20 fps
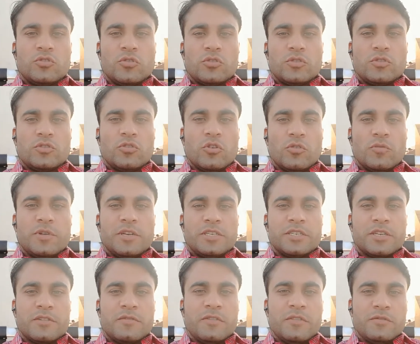job
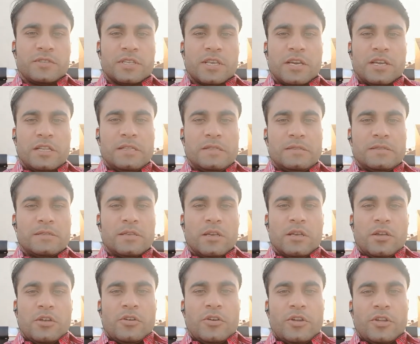interview skills
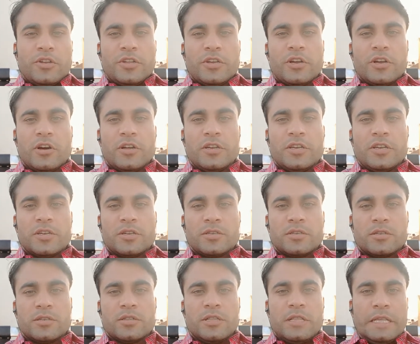and
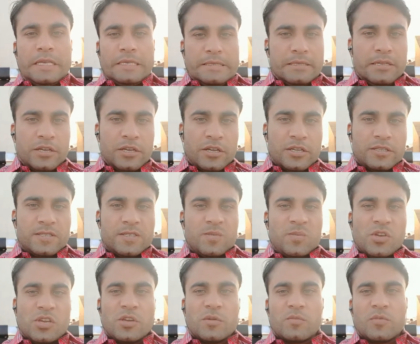regarding listening and
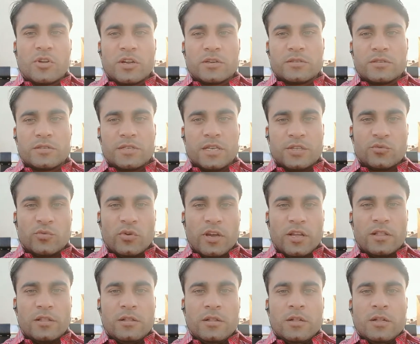speaking practice as
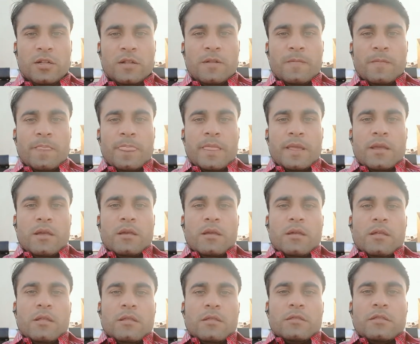well.
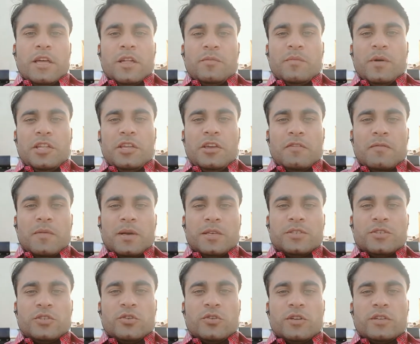Then many of my
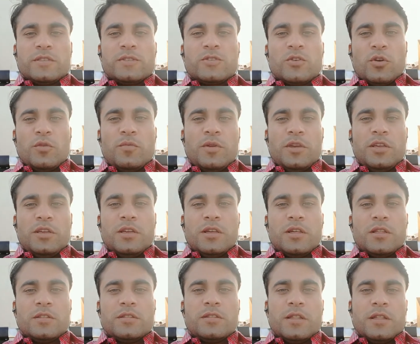students told me
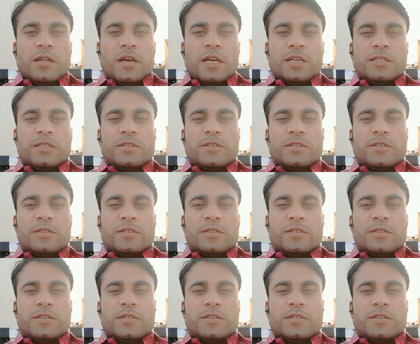that